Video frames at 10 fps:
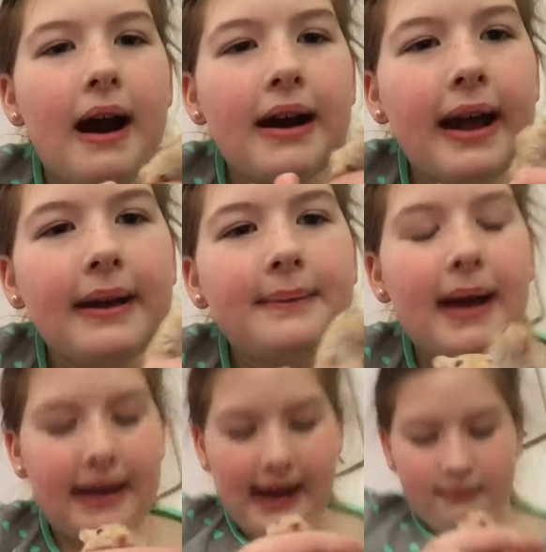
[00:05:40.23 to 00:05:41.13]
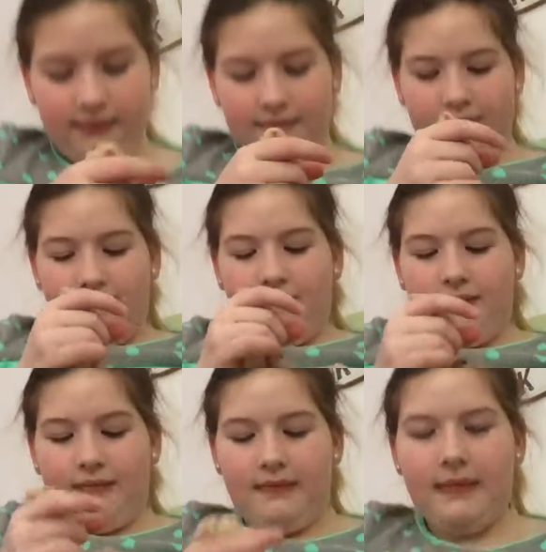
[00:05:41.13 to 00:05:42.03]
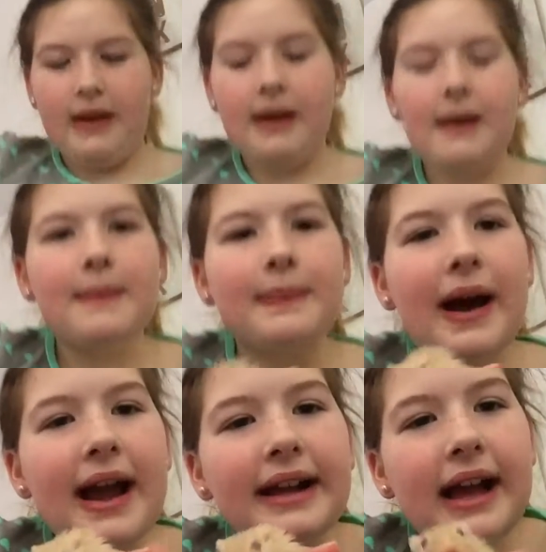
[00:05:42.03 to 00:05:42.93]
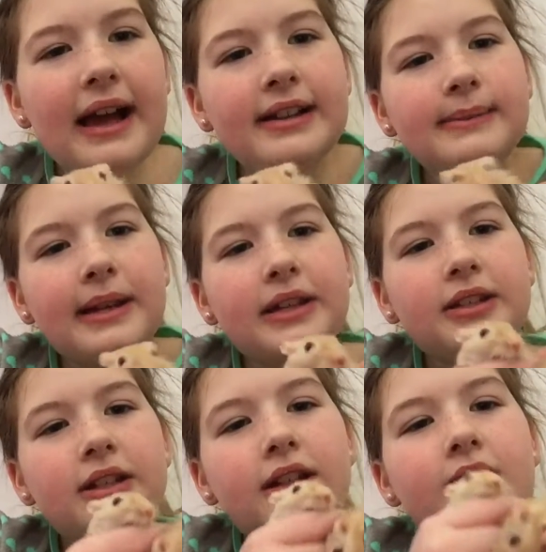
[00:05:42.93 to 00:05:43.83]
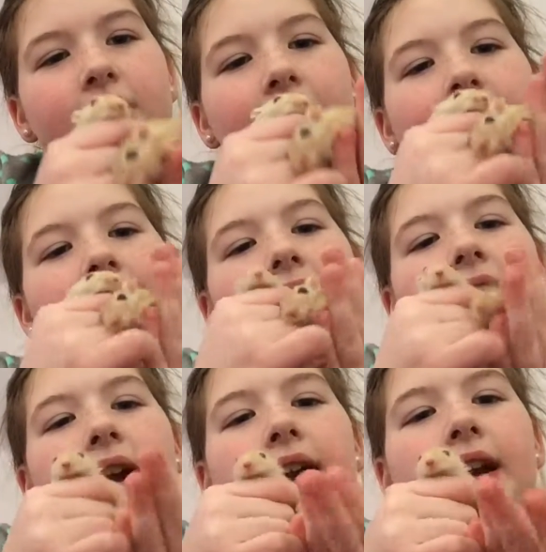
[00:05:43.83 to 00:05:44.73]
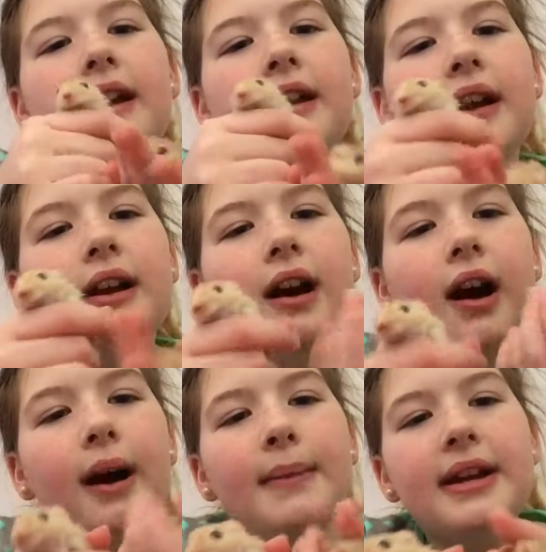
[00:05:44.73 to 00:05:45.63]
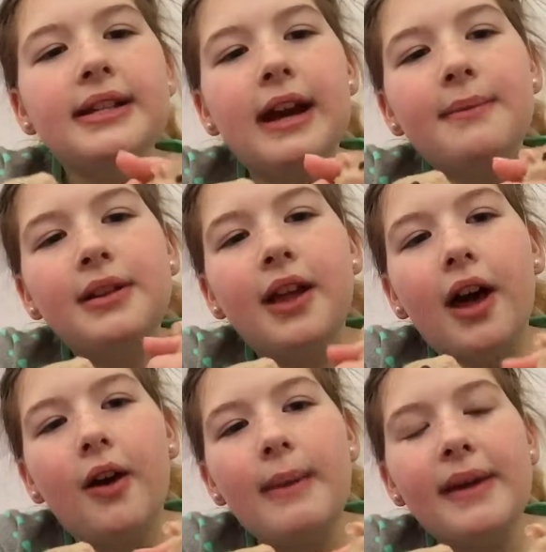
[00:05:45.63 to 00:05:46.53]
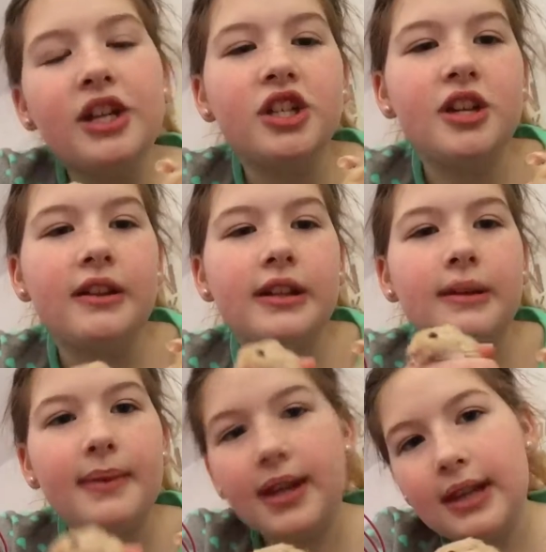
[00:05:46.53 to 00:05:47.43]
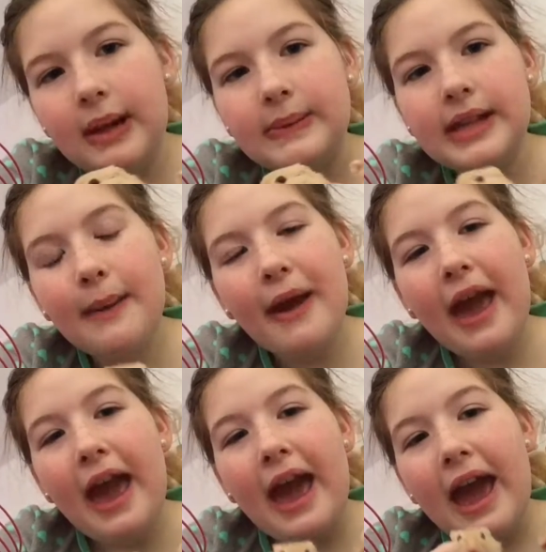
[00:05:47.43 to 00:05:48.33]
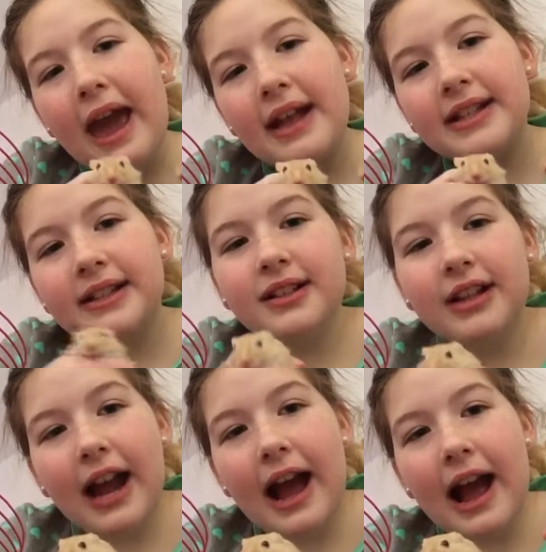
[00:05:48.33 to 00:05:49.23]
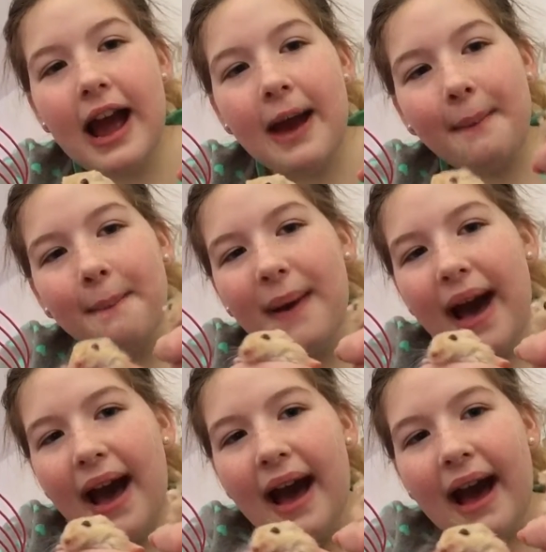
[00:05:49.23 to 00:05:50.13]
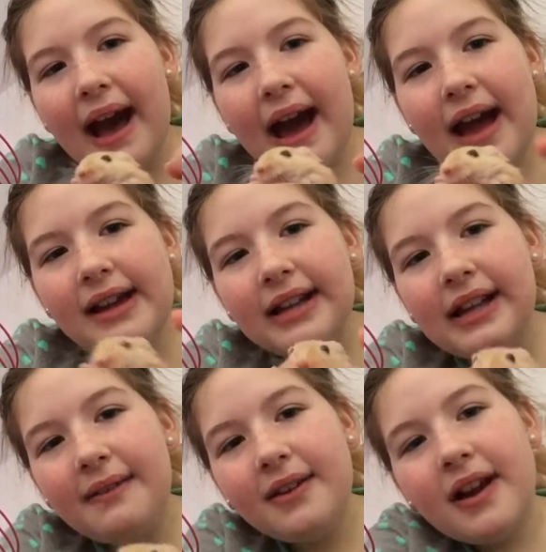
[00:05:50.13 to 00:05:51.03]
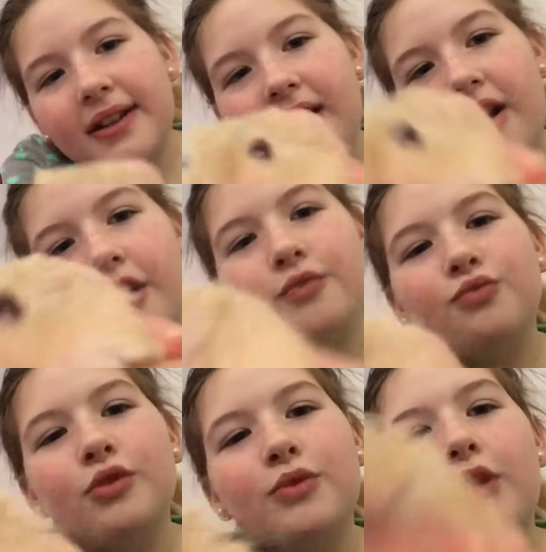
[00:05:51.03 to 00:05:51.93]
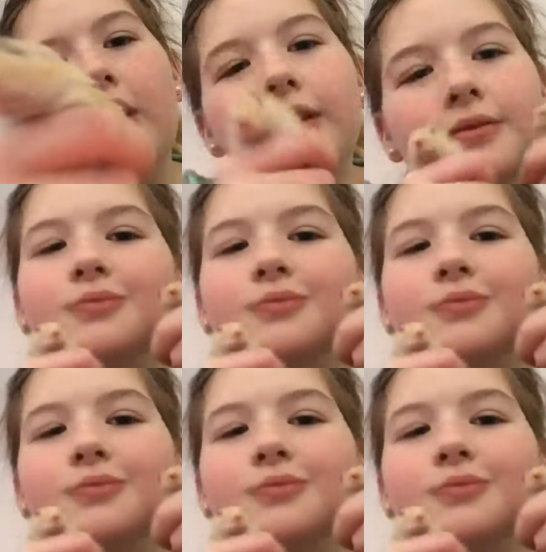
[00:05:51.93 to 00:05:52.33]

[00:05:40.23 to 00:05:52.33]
Okay, bye. Ah. Bye, guys. Make sure you like and comment down below. And make sure you give us a big thumbs up and subscribe. Bye. I love you guys all.